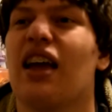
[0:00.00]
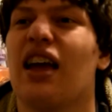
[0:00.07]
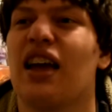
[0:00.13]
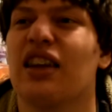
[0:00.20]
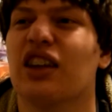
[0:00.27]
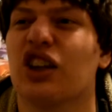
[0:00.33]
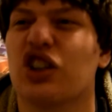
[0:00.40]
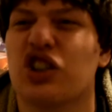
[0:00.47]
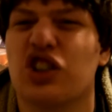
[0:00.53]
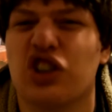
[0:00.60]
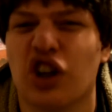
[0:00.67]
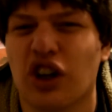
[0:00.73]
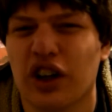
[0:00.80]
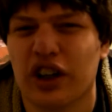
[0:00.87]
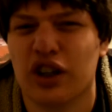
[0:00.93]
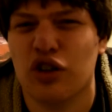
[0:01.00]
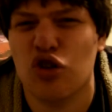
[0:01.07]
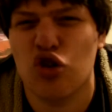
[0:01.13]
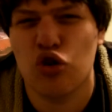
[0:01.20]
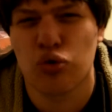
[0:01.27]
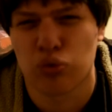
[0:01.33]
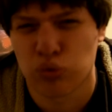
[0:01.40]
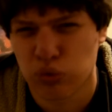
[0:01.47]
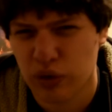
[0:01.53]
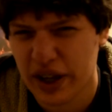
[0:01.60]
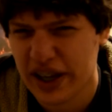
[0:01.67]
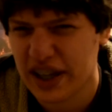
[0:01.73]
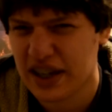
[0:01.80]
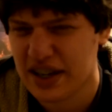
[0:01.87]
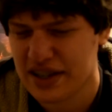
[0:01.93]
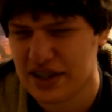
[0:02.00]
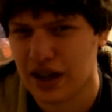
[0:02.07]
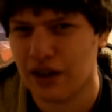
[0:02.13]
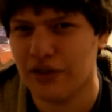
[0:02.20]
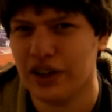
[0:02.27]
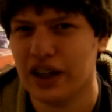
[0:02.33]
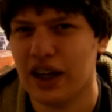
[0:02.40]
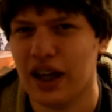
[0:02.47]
and the dark grittiness of it,